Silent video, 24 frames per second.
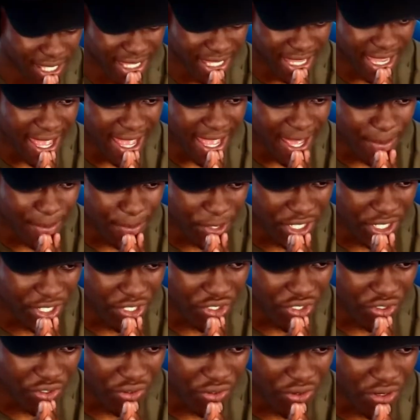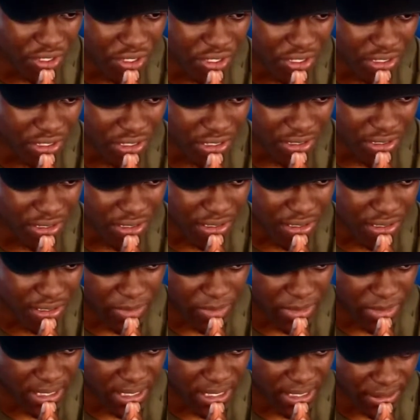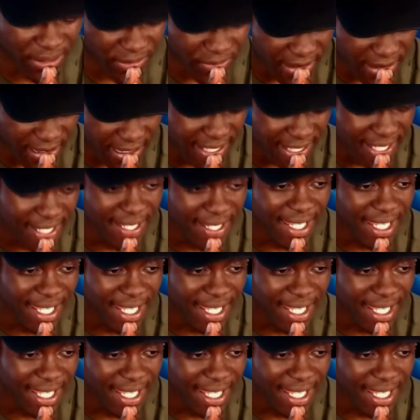Damn, she's strong. 20